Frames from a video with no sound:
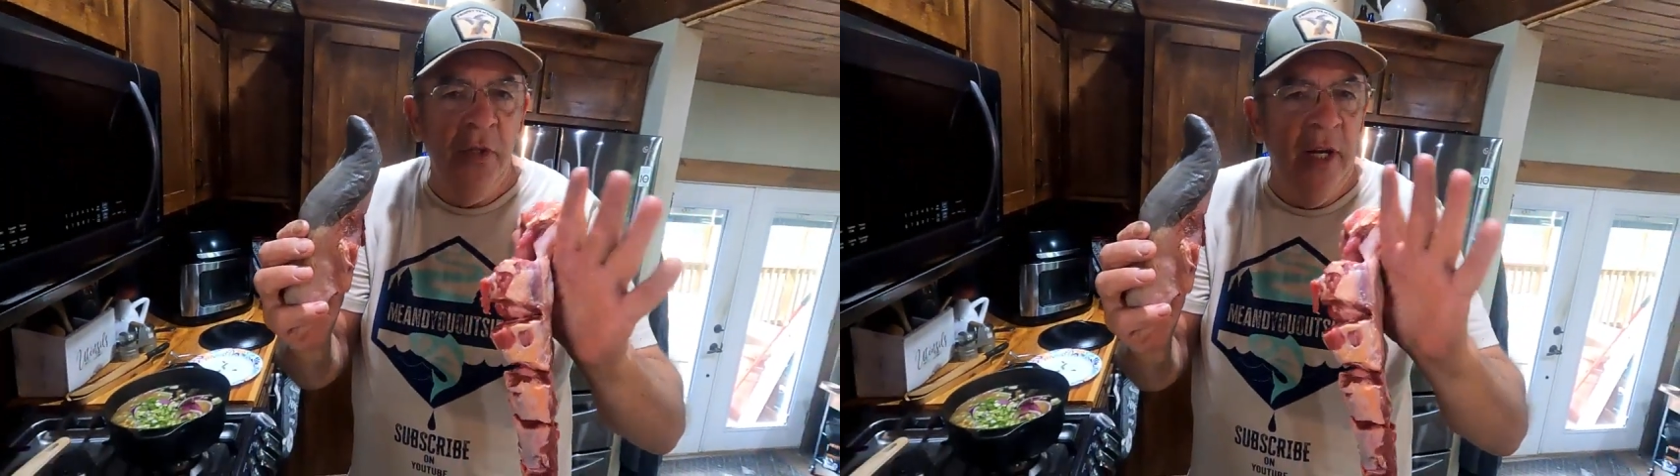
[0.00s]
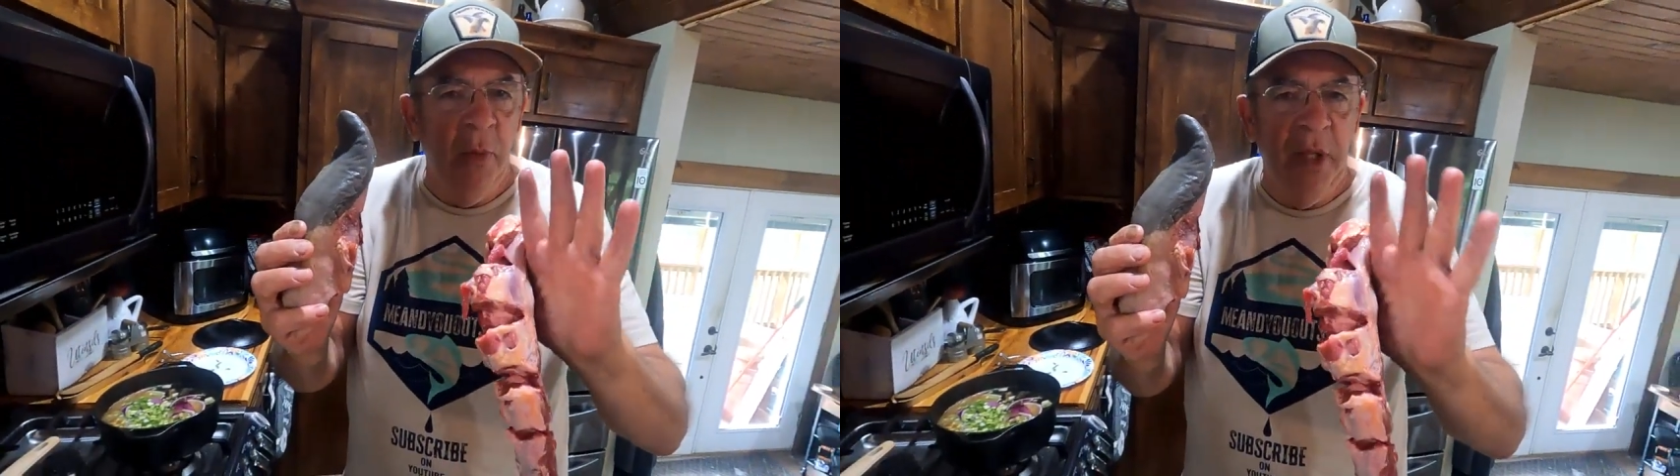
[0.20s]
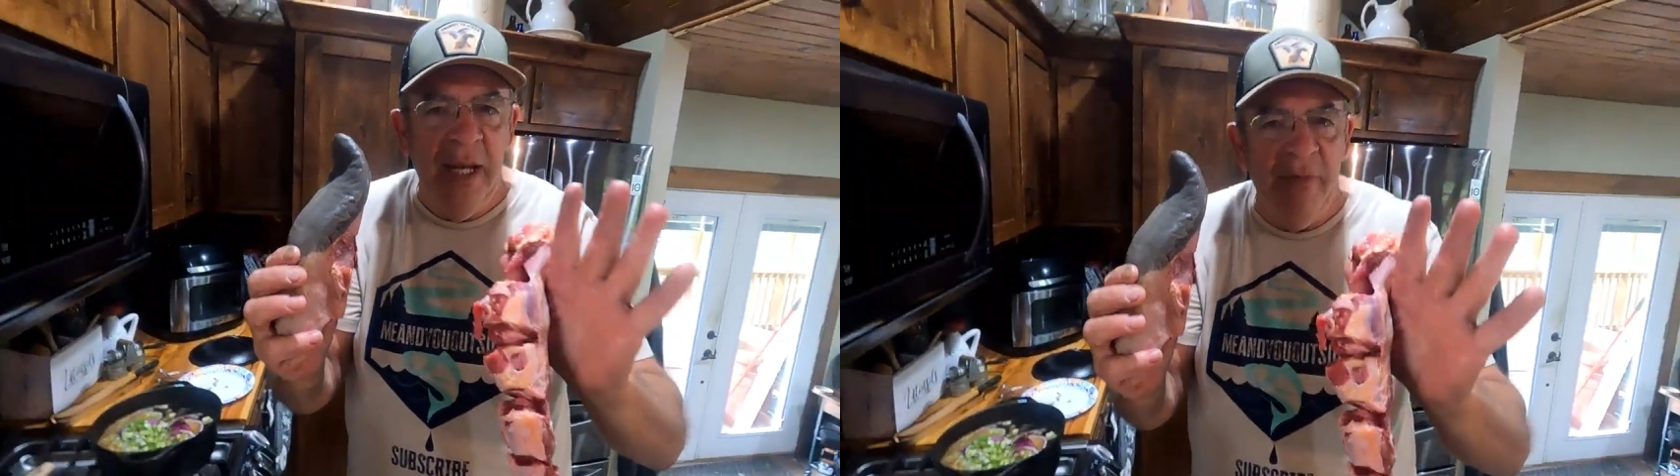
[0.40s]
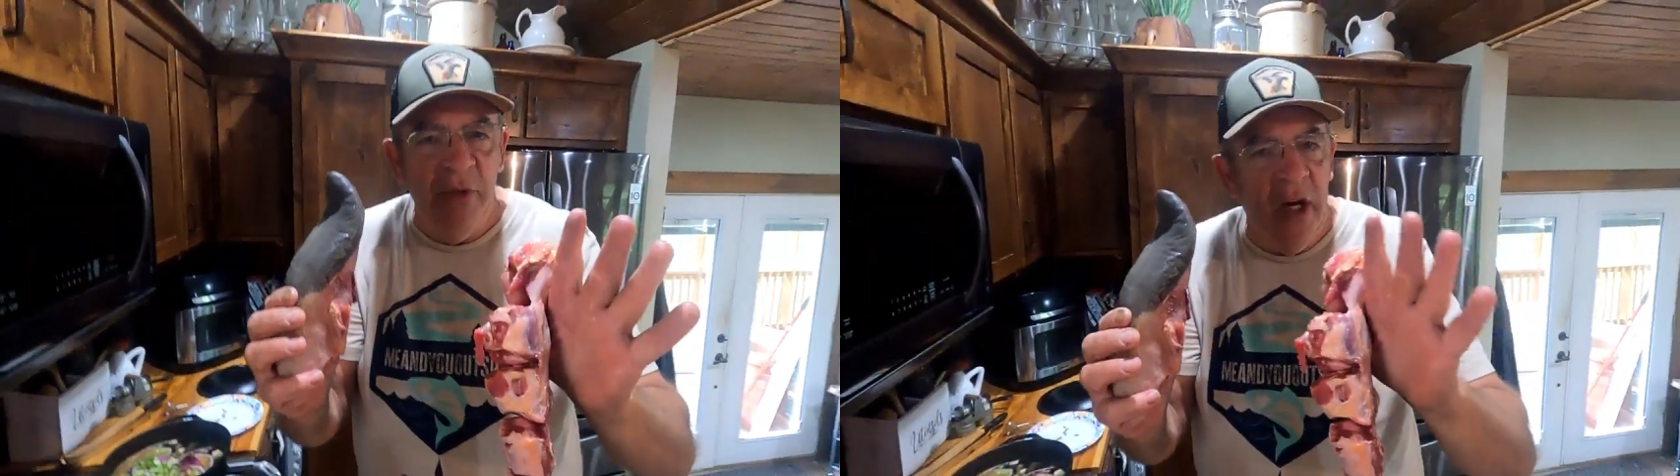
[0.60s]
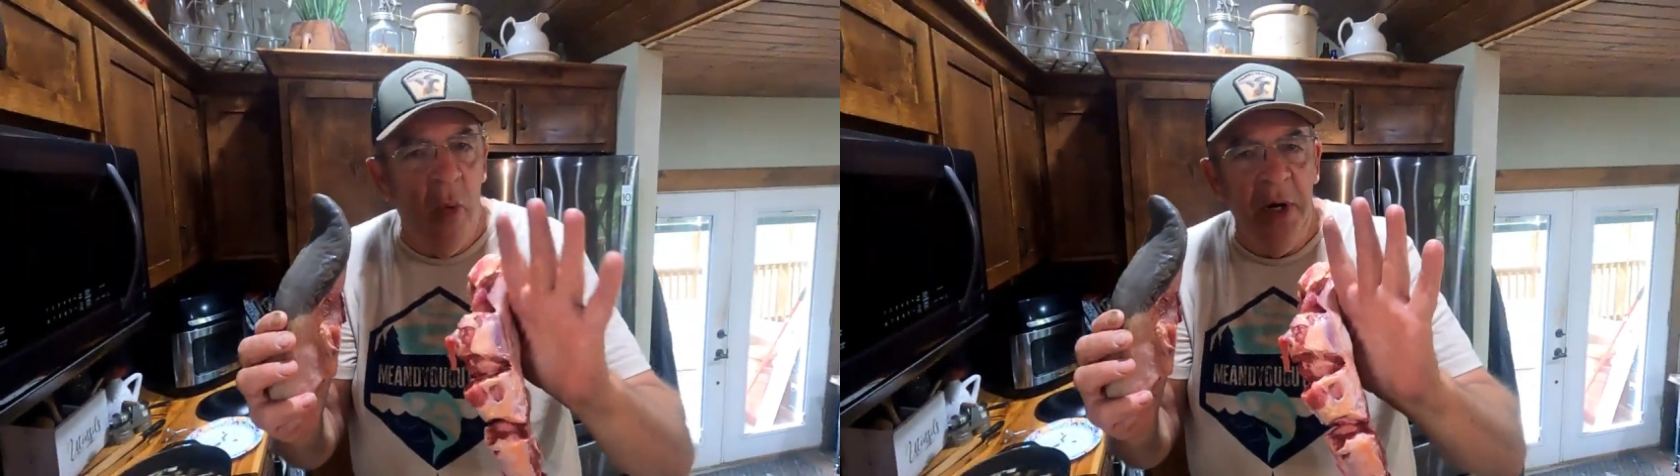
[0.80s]
they don't want the liver,
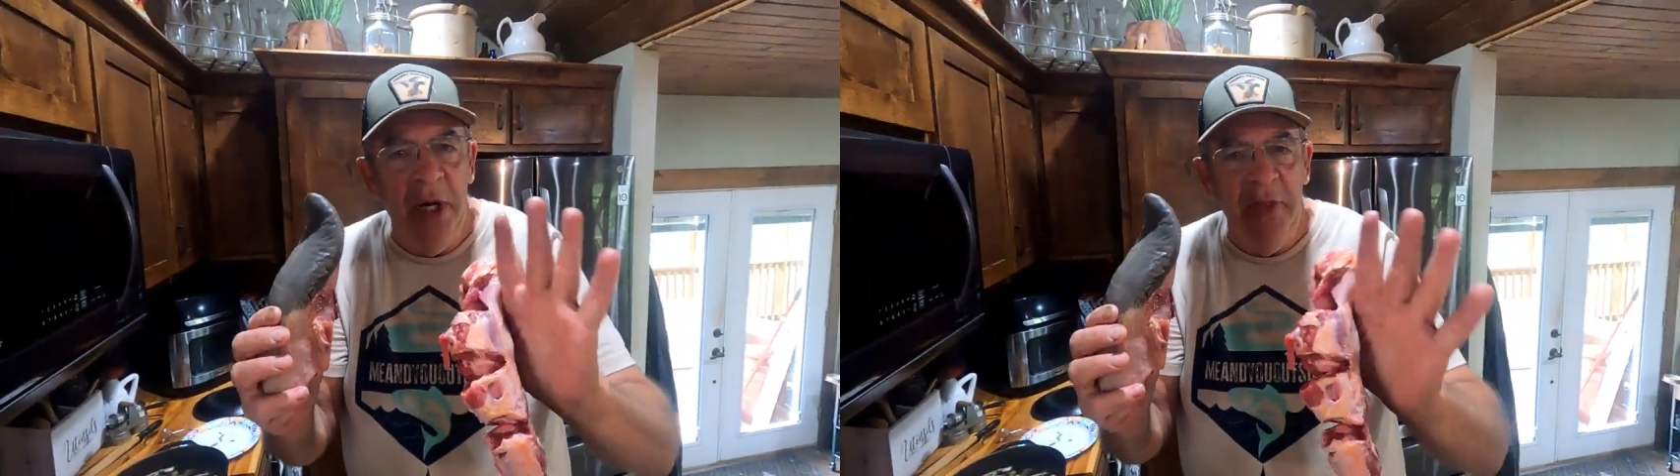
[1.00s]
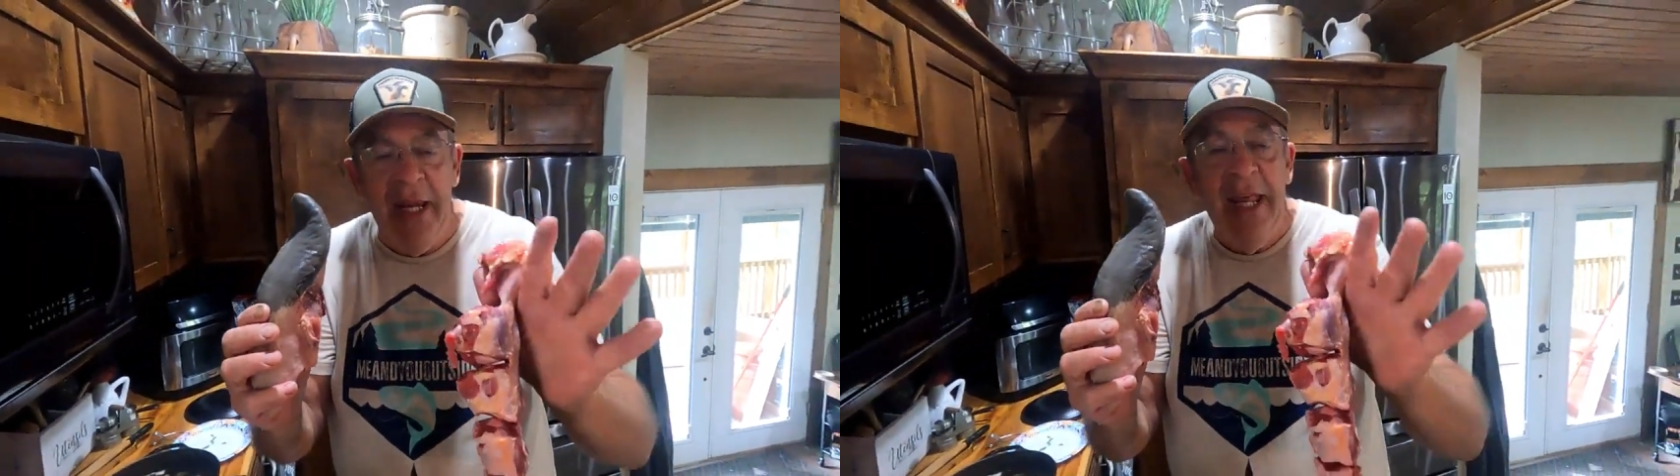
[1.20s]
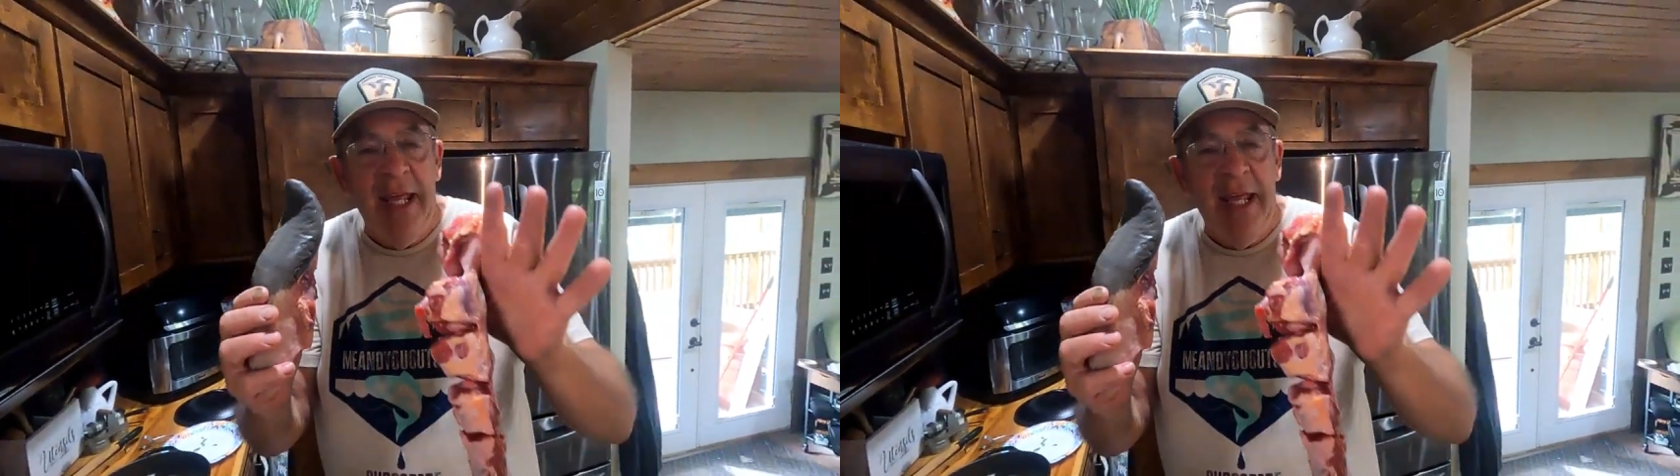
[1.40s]
they don't want nothing